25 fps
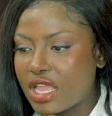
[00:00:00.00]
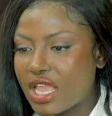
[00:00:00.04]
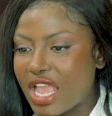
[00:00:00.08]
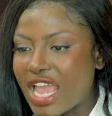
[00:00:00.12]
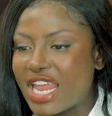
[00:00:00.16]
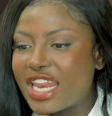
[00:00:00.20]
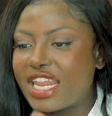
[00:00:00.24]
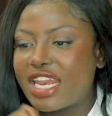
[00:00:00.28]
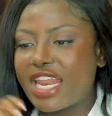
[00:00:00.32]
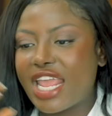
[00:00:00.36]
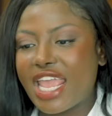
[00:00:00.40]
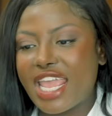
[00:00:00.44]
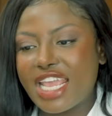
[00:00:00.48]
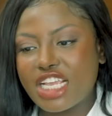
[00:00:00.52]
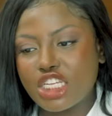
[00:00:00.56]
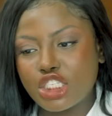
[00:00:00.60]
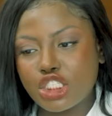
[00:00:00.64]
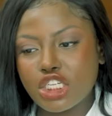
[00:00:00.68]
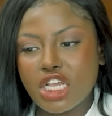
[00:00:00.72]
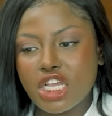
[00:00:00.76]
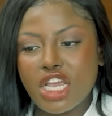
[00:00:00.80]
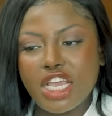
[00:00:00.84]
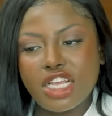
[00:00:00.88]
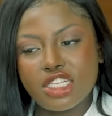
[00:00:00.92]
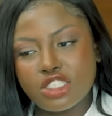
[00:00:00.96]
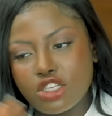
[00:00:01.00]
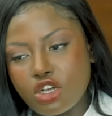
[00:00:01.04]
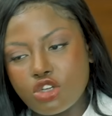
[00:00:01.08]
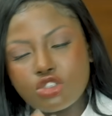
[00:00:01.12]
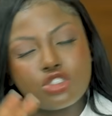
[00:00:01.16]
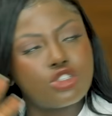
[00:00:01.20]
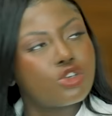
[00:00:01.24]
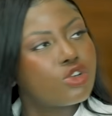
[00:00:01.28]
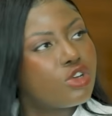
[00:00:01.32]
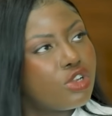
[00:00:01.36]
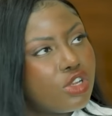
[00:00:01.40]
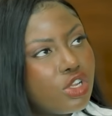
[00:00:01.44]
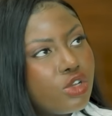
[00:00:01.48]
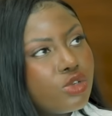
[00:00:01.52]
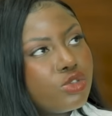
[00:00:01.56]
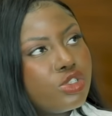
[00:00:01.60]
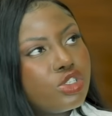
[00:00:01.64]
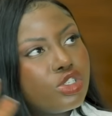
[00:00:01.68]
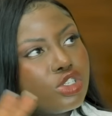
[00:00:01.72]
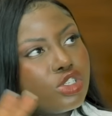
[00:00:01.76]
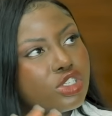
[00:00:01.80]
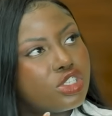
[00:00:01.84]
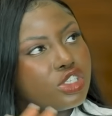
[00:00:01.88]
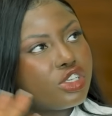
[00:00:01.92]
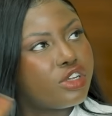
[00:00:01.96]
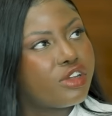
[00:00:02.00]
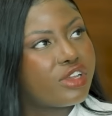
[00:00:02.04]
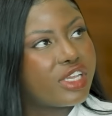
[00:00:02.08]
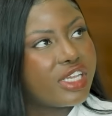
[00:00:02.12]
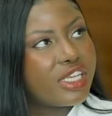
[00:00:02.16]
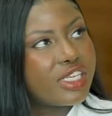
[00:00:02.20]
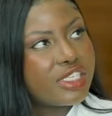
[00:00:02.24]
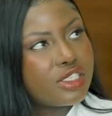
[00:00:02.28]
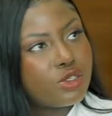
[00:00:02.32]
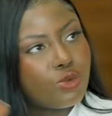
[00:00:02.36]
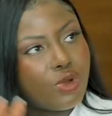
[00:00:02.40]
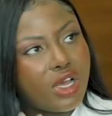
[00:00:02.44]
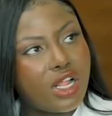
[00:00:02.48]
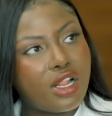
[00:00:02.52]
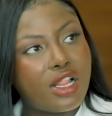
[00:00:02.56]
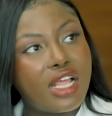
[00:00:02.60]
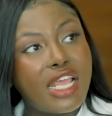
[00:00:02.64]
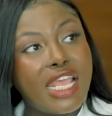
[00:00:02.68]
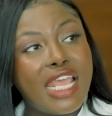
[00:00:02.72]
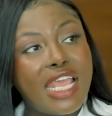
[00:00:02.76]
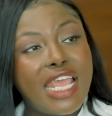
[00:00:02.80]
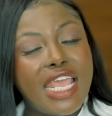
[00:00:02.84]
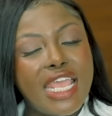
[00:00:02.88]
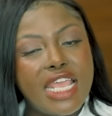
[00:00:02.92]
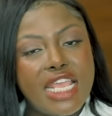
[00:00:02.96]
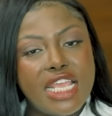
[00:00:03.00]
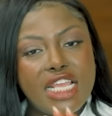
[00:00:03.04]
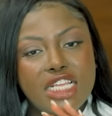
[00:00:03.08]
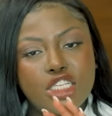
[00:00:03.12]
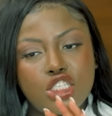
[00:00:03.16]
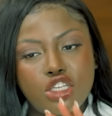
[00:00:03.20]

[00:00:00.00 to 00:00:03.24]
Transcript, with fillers: and in Asia, it's also close to Turkey as well. Okay.